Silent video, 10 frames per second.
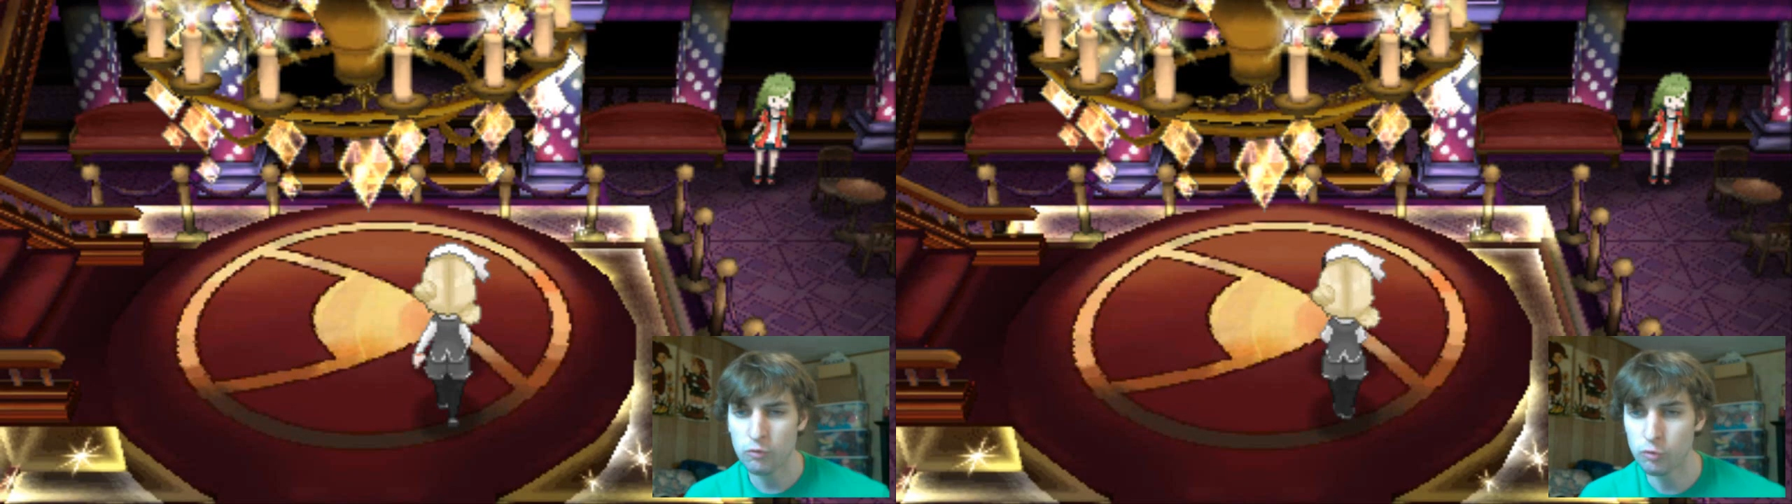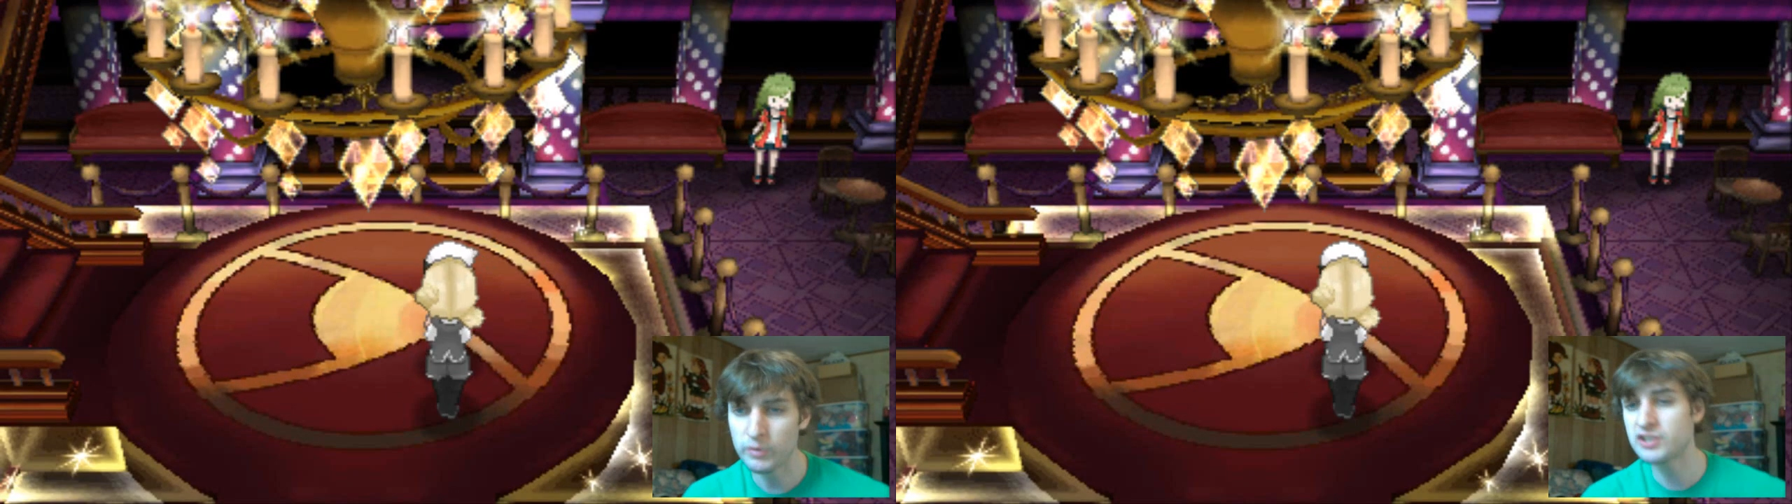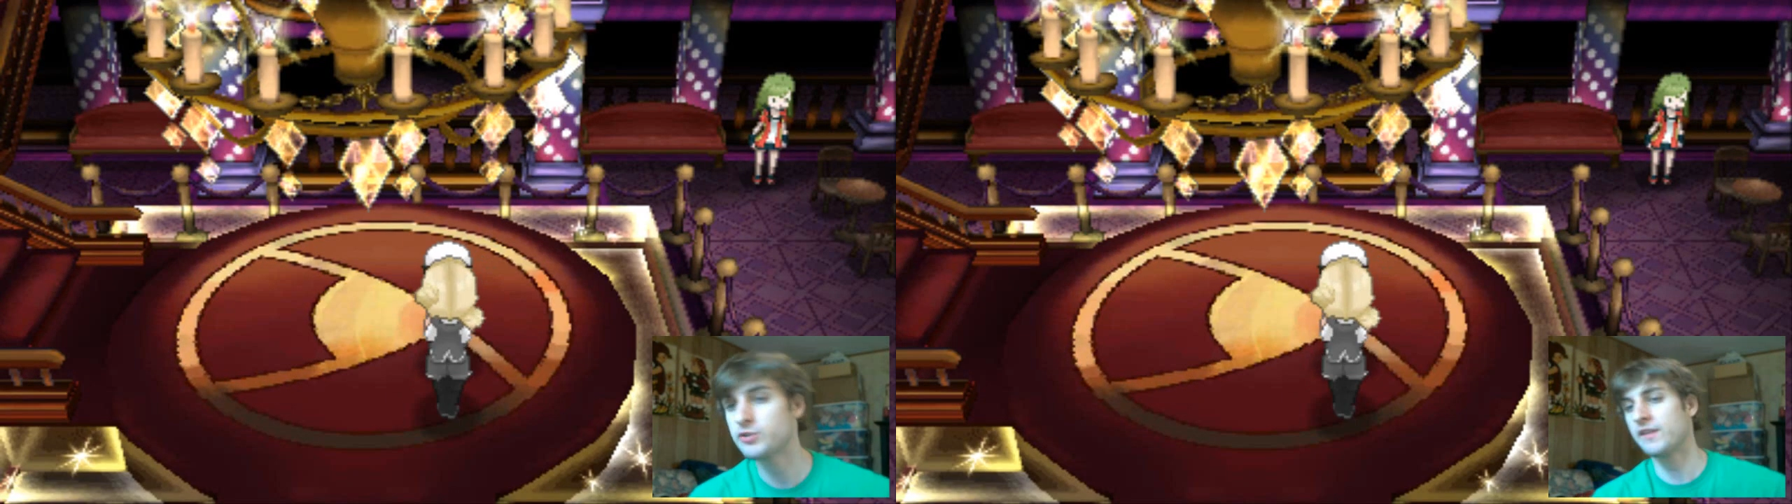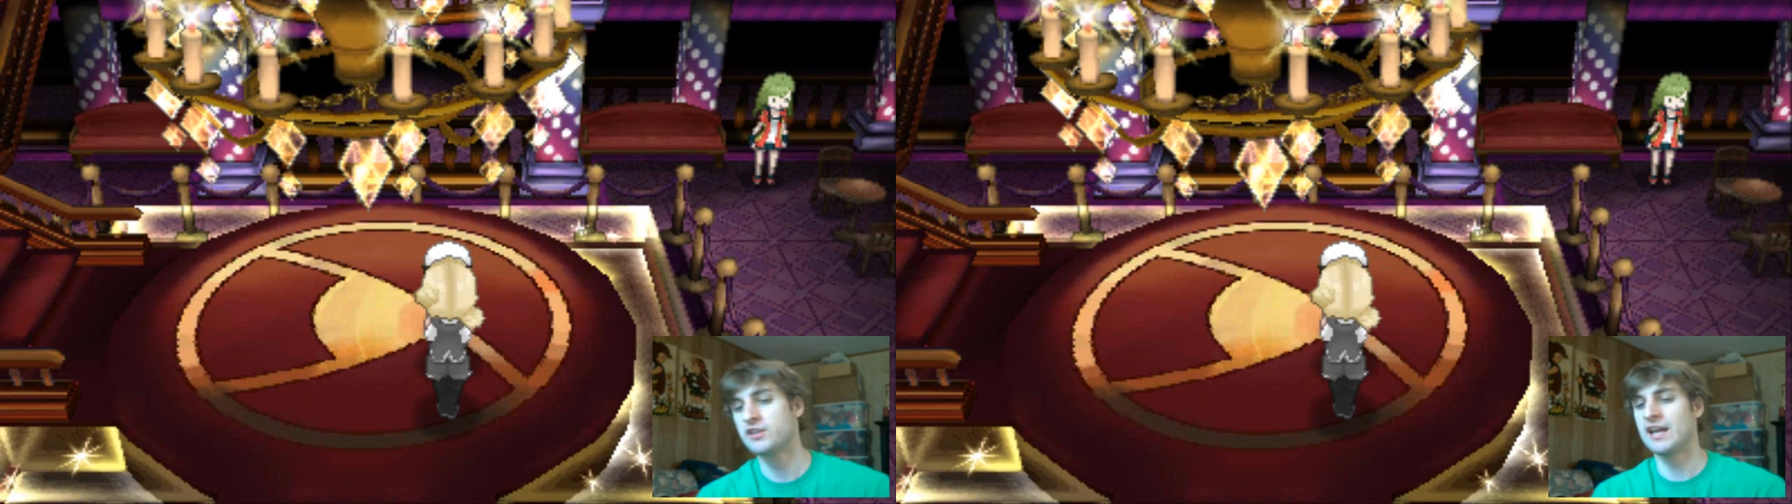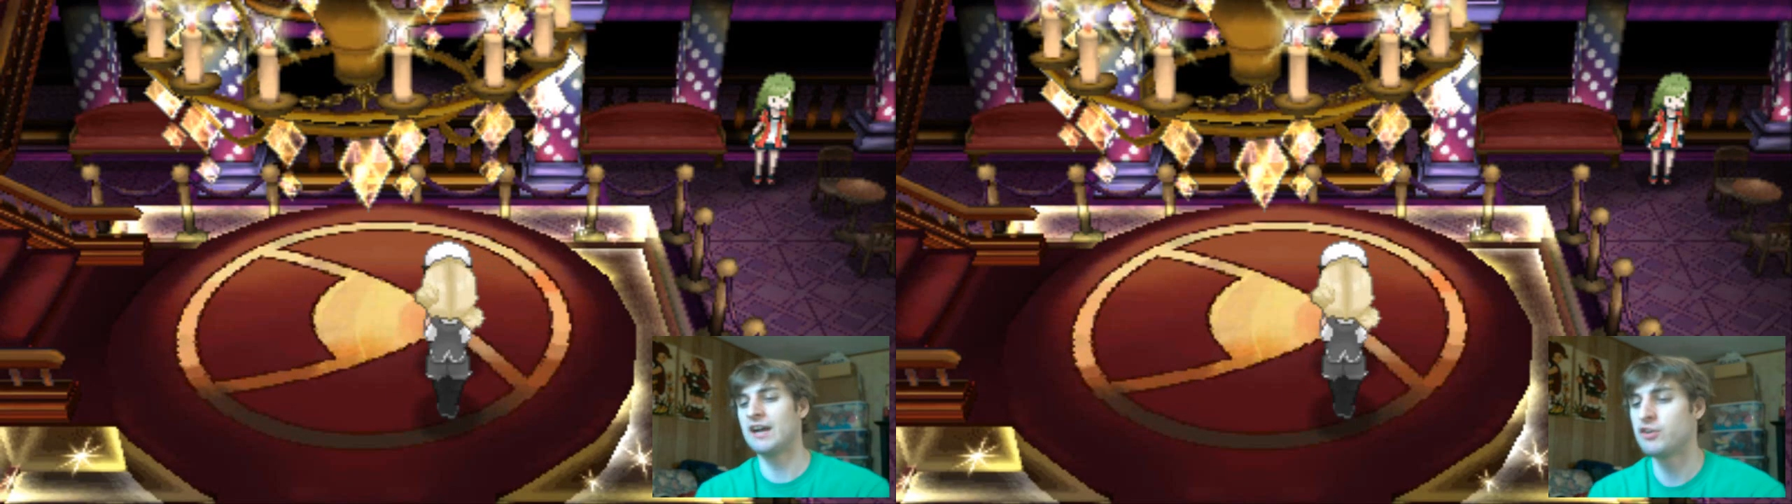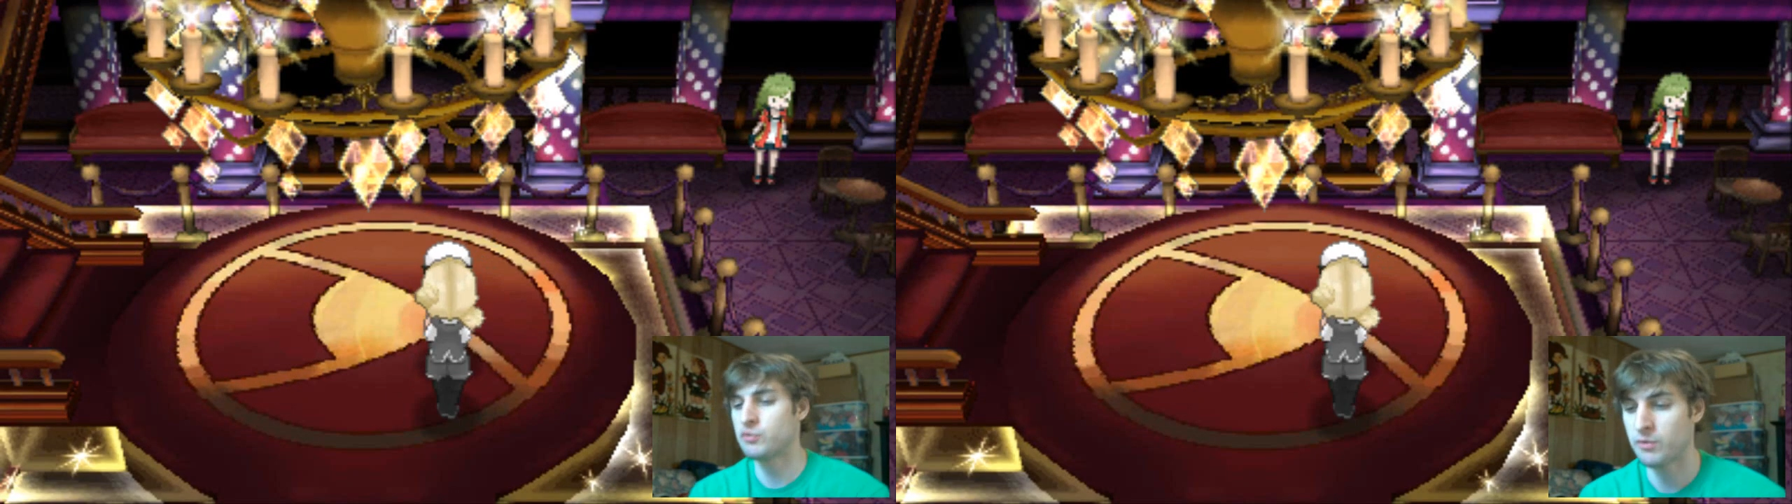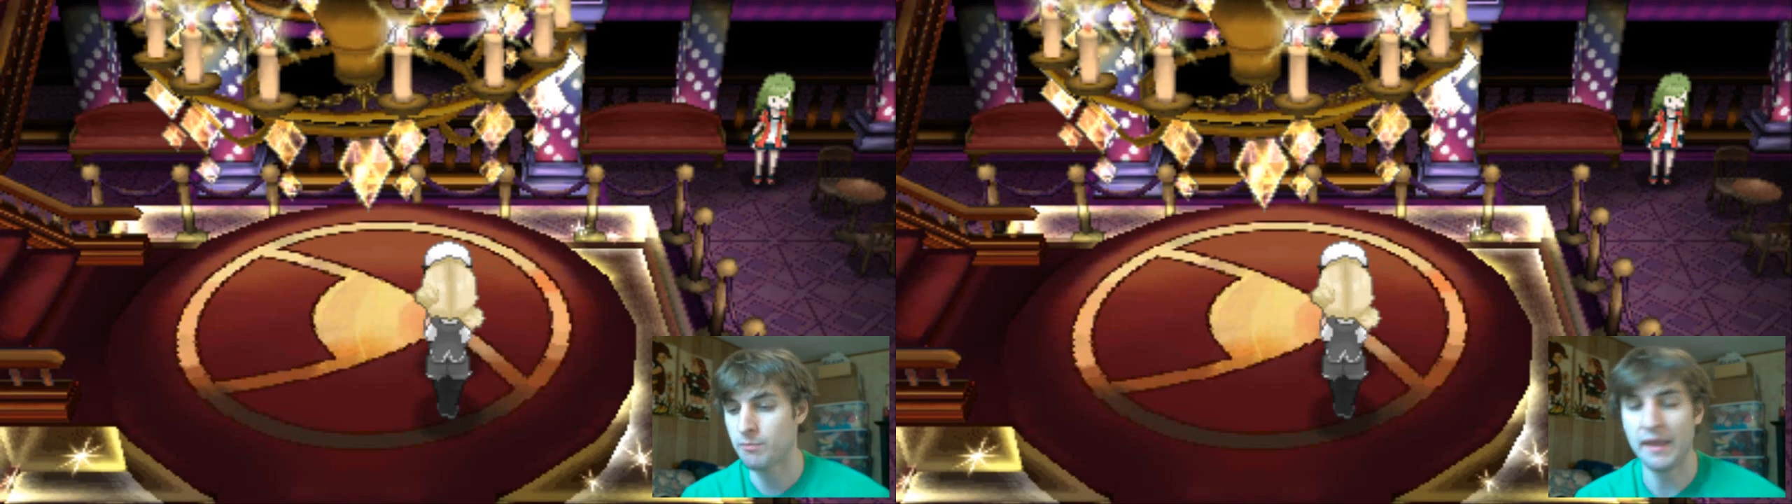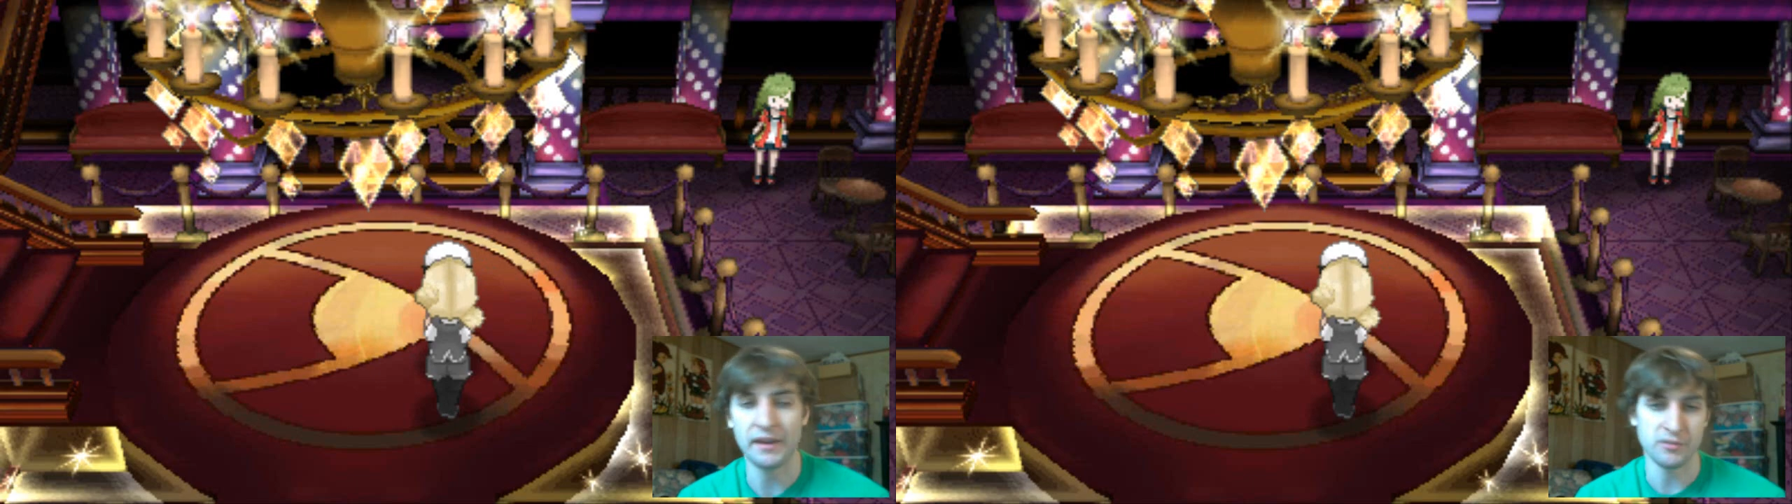we'll rejoin the challenge
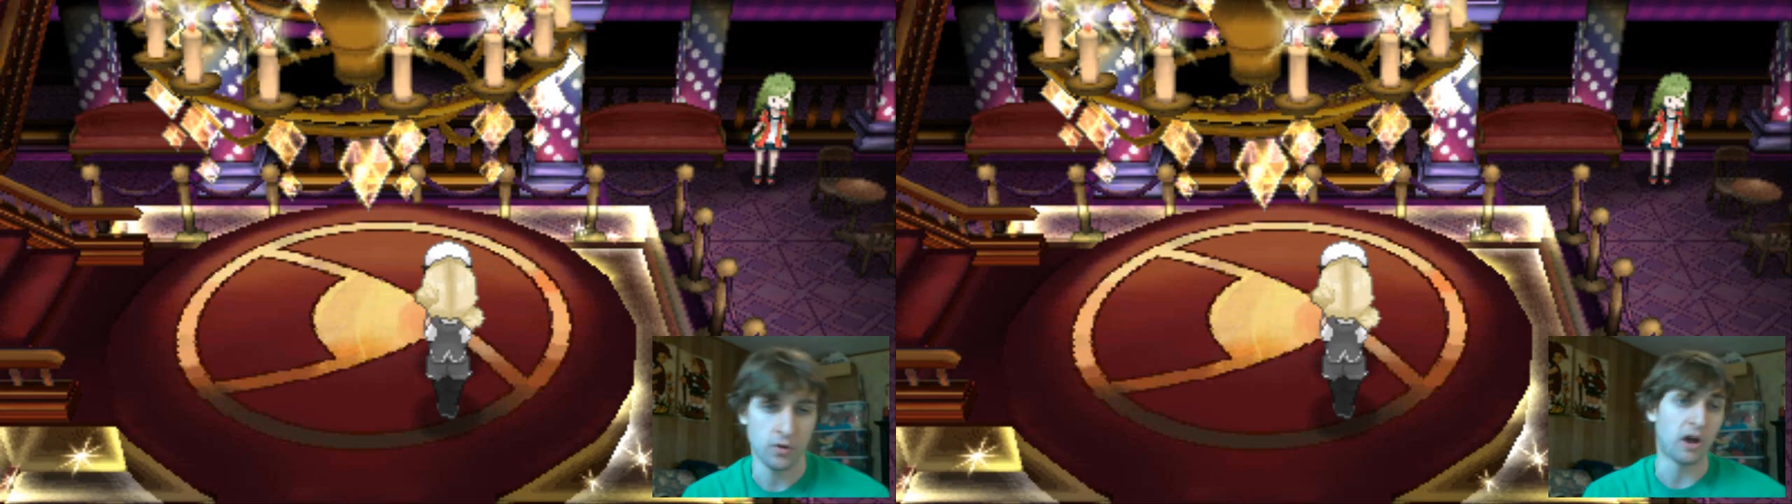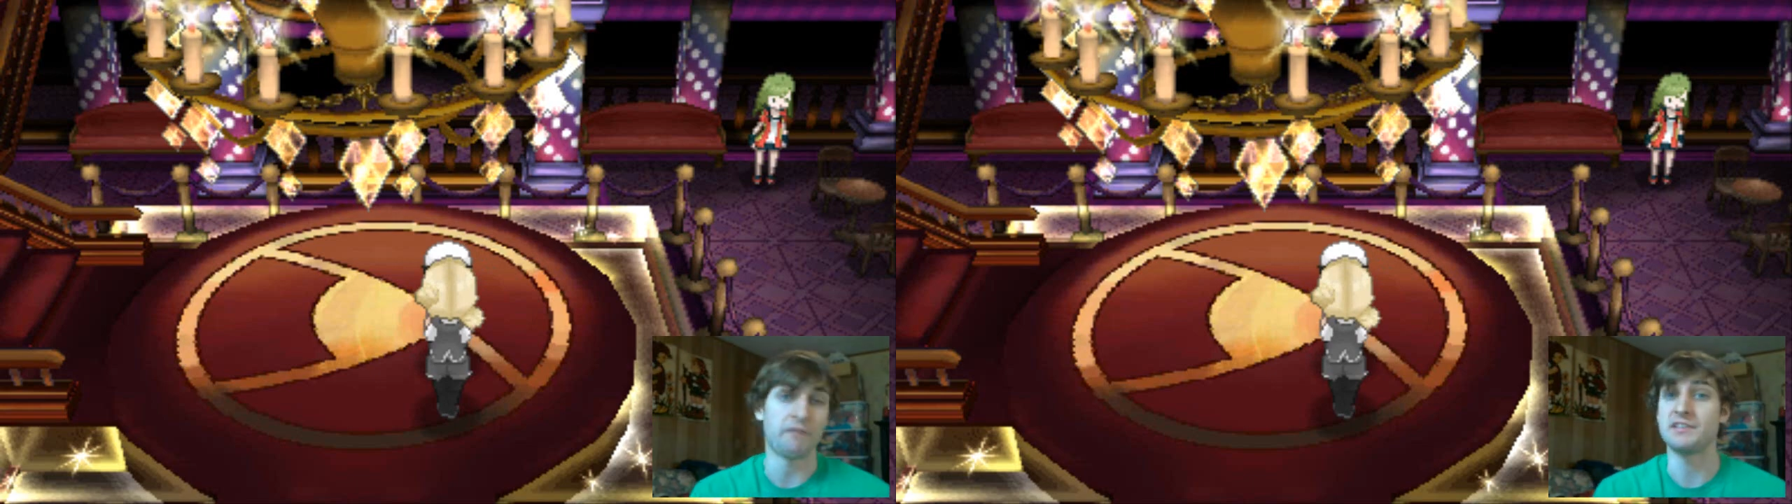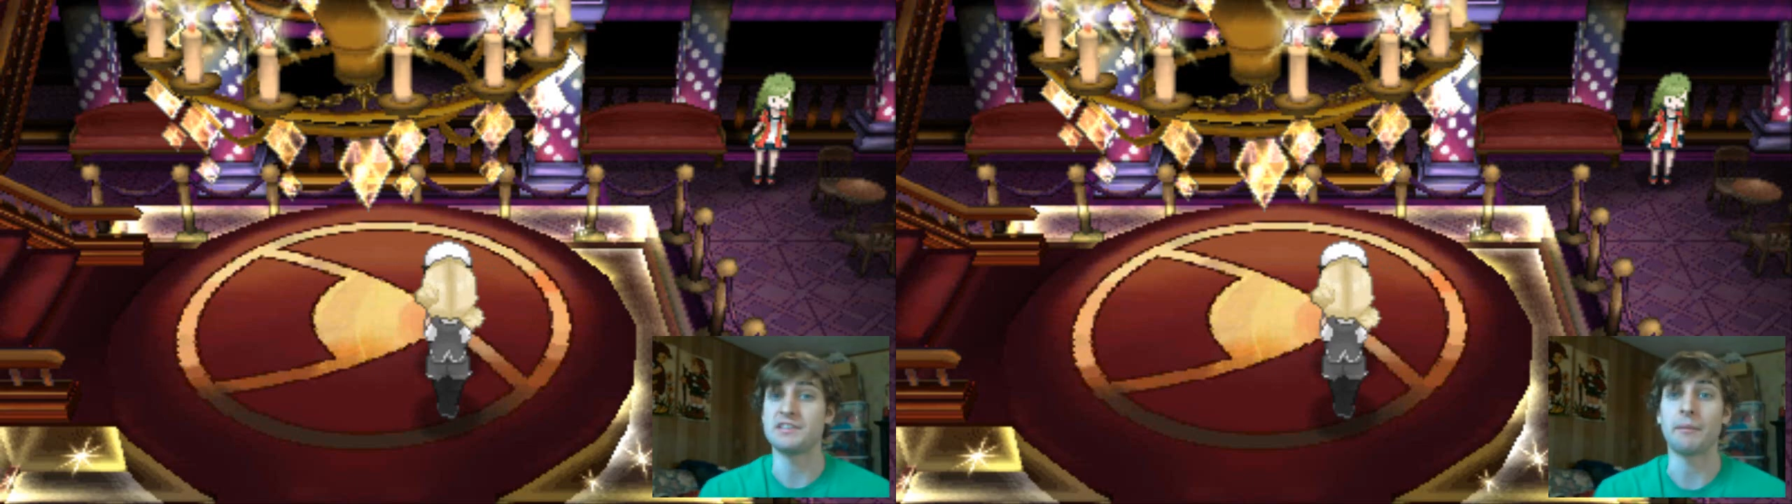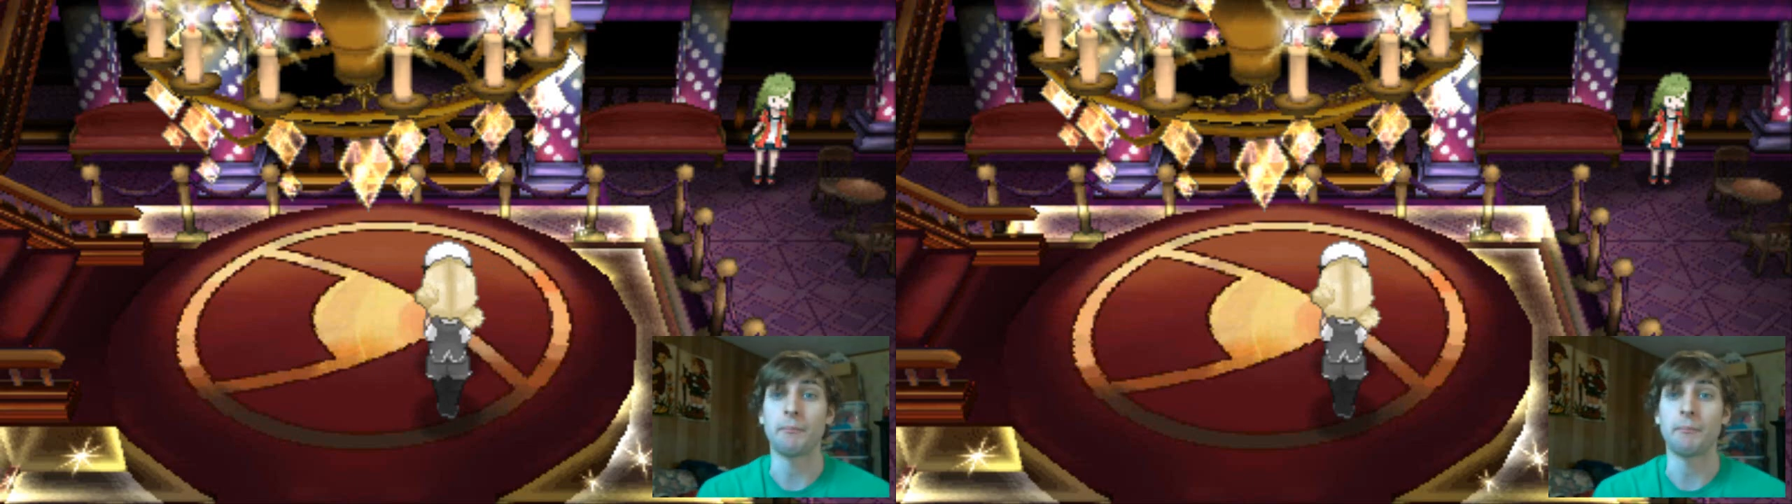with Magnezone off the